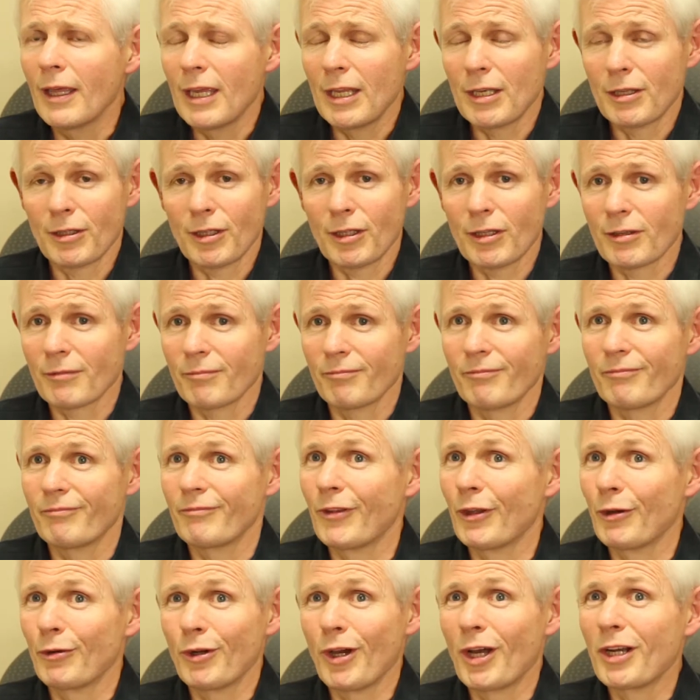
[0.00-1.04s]
It's just
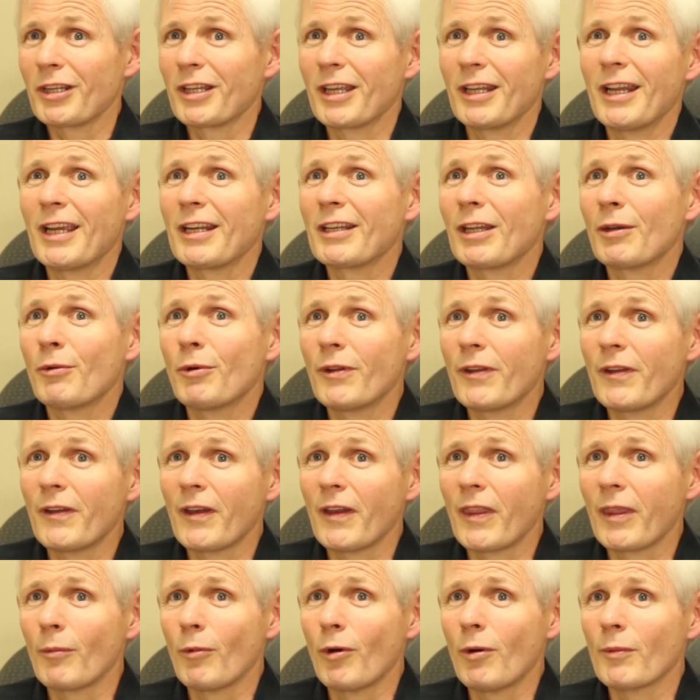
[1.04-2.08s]
they're not connecting with
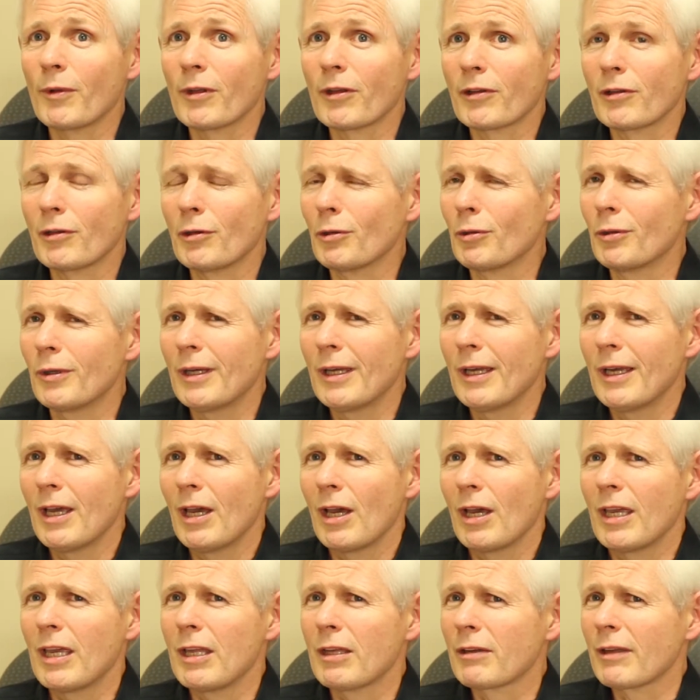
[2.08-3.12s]
it at the moment. So
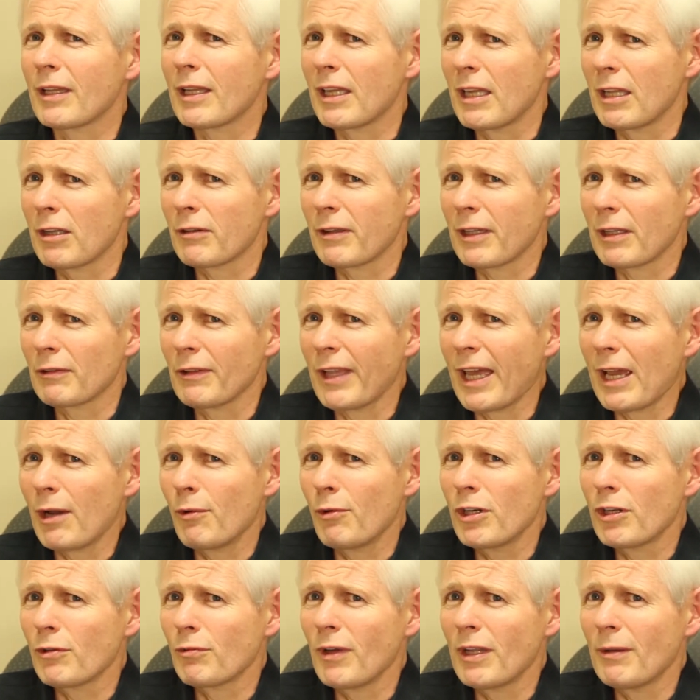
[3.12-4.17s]
it's like
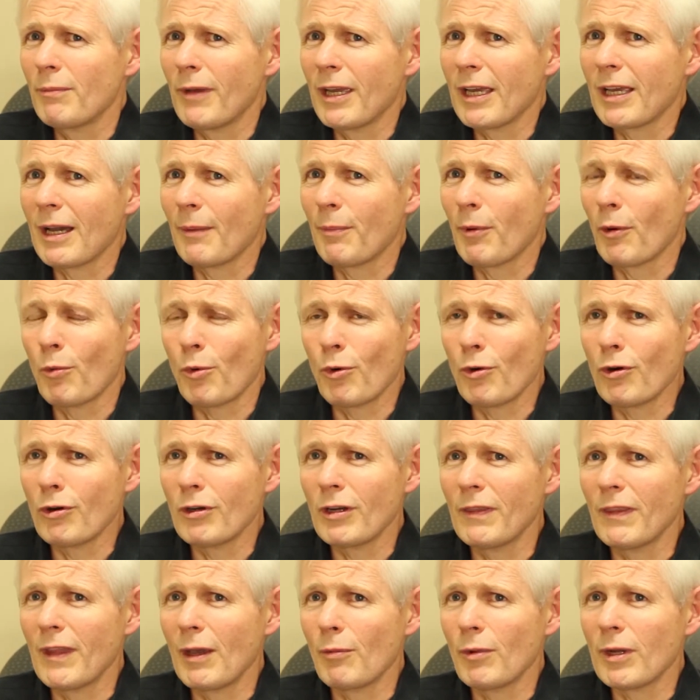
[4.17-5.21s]
language. We make up a
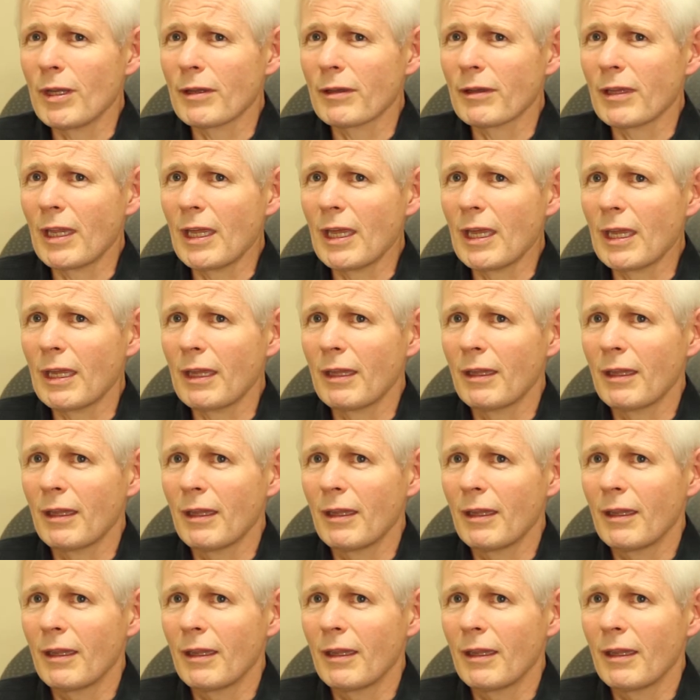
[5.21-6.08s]
word and then we say,